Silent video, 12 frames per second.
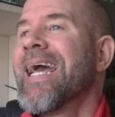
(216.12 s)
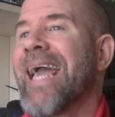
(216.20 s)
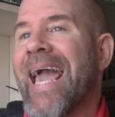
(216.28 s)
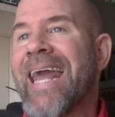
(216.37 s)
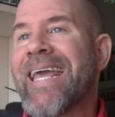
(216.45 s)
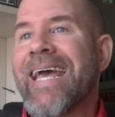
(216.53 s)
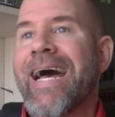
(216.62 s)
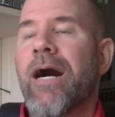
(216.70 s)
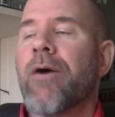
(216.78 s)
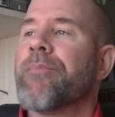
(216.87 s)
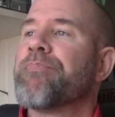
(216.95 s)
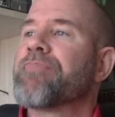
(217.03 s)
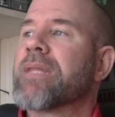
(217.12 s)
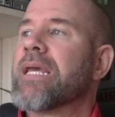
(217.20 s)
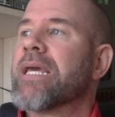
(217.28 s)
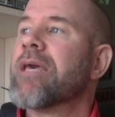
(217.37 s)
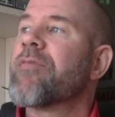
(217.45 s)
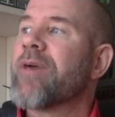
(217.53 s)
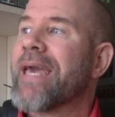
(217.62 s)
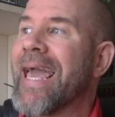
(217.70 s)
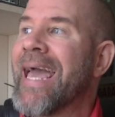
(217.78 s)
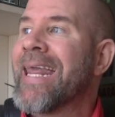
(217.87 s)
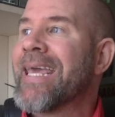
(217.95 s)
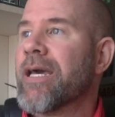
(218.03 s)
Anyhow, if
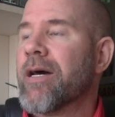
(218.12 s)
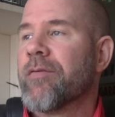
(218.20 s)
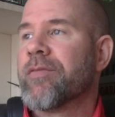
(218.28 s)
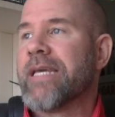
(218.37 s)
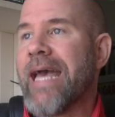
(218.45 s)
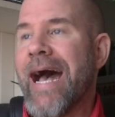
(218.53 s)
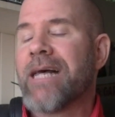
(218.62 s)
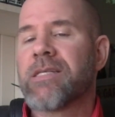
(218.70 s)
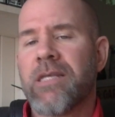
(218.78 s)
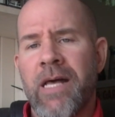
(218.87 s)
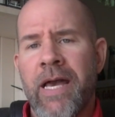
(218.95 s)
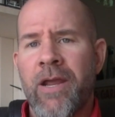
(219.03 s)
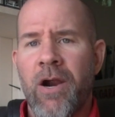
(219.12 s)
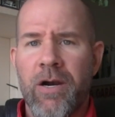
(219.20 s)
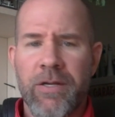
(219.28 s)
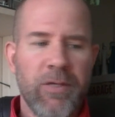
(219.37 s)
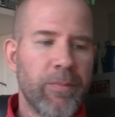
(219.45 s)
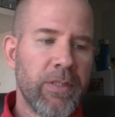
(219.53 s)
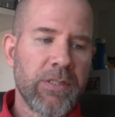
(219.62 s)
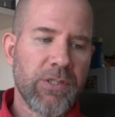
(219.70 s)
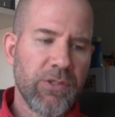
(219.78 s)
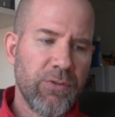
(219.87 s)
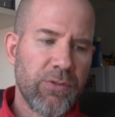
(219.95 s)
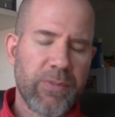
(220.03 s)
any of the asinine arguments
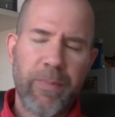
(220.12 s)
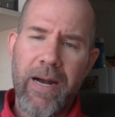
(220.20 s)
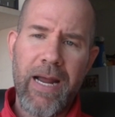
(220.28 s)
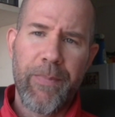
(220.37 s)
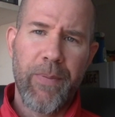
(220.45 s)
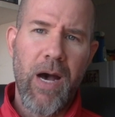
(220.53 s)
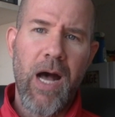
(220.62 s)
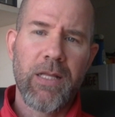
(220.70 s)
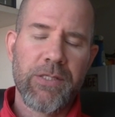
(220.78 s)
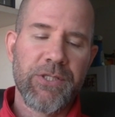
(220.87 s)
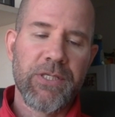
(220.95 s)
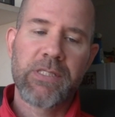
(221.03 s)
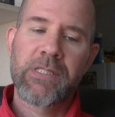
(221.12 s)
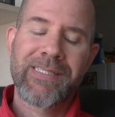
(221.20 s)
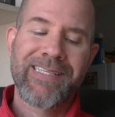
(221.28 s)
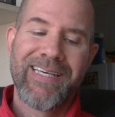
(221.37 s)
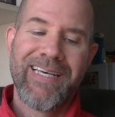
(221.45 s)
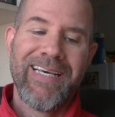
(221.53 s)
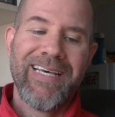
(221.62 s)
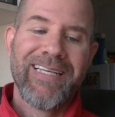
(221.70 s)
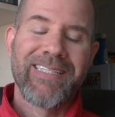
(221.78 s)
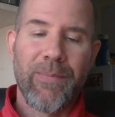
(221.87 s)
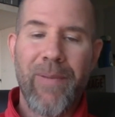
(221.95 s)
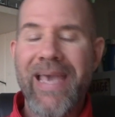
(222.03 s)
used by apologists
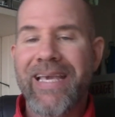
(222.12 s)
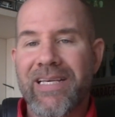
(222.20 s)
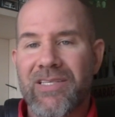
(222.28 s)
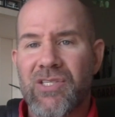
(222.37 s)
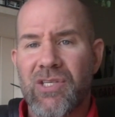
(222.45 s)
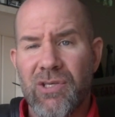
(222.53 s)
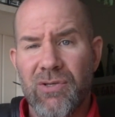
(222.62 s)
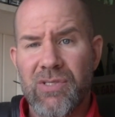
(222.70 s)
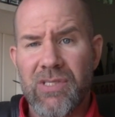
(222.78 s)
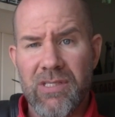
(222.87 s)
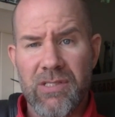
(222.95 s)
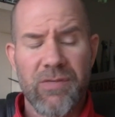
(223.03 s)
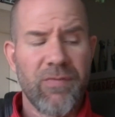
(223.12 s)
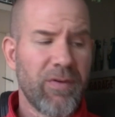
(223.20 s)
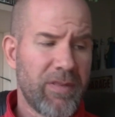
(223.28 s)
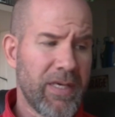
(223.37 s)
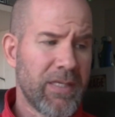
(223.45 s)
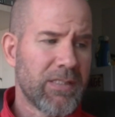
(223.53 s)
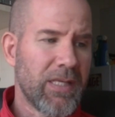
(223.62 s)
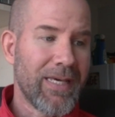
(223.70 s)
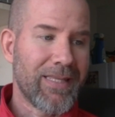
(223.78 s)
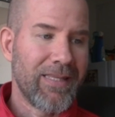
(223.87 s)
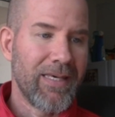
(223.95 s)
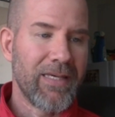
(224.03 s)
to make excuses for things
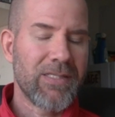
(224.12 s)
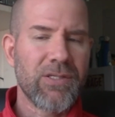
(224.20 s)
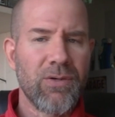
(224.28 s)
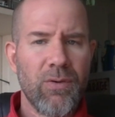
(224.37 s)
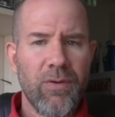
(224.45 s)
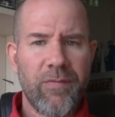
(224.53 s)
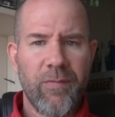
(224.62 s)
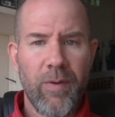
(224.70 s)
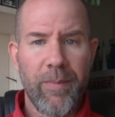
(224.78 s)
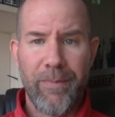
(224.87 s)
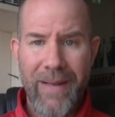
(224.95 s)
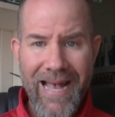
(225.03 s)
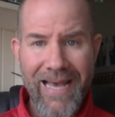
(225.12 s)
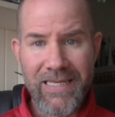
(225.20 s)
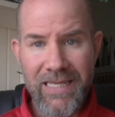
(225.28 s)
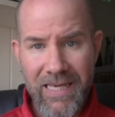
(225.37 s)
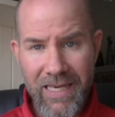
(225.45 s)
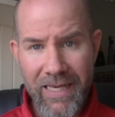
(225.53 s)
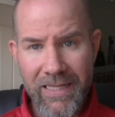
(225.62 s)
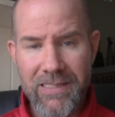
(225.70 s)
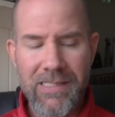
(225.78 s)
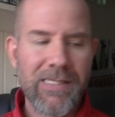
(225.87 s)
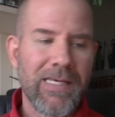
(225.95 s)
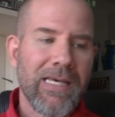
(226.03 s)
like this or for bad
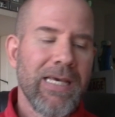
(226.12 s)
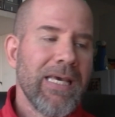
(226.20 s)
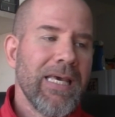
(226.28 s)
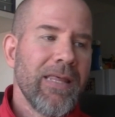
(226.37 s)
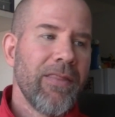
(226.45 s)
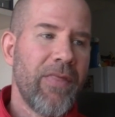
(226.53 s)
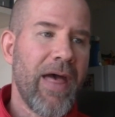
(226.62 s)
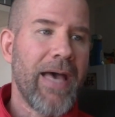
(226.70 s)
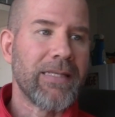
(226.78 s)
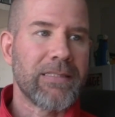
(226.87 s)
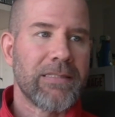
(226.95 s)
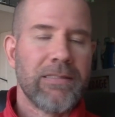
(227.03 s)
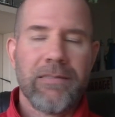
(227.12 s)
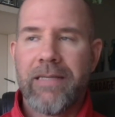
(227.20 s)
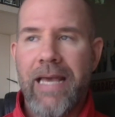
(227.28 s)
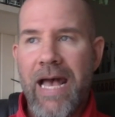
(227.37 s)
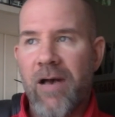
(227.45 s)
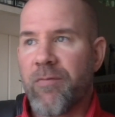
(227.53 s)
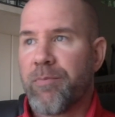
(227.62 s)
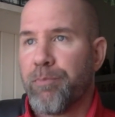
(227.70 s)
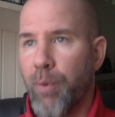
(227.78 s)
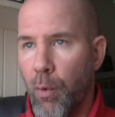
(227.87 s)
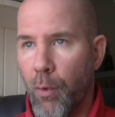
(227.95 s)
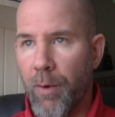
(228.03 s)
kits that have
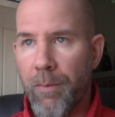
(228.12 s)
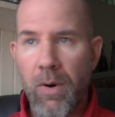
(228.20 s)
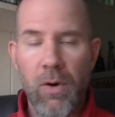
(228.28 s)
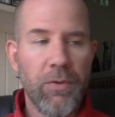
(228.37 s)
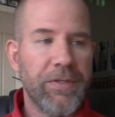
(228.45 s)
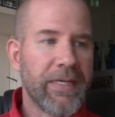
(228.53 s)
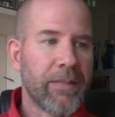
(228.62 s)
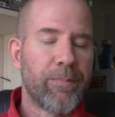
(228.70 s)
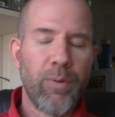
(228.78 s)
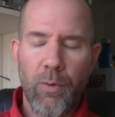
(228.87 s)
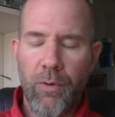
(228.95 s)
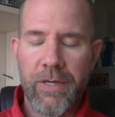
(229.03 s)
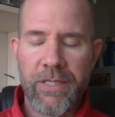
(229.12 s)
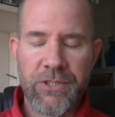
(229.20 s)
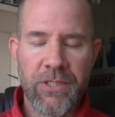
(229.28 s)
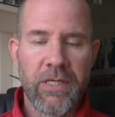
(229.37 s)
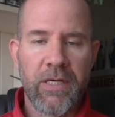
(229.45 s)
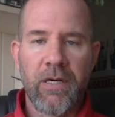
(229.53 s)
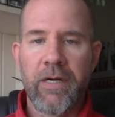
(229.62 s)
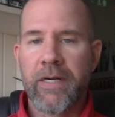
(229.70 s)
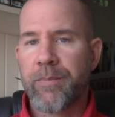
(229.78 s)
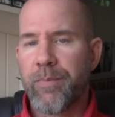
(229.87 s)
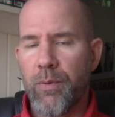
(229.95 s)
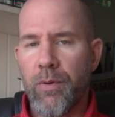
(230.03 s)
poor molding, poor
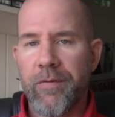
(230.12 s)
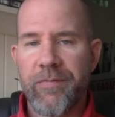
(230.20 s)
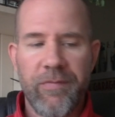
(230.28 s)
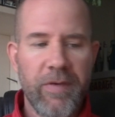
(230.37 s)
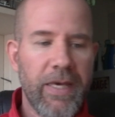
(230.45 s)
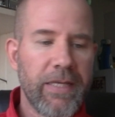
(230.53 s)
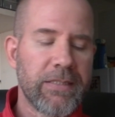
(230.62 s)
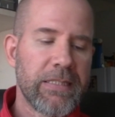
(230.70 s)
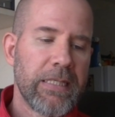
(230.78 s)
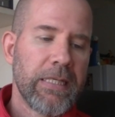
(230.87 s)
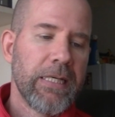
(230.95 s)
engineering, poor fit,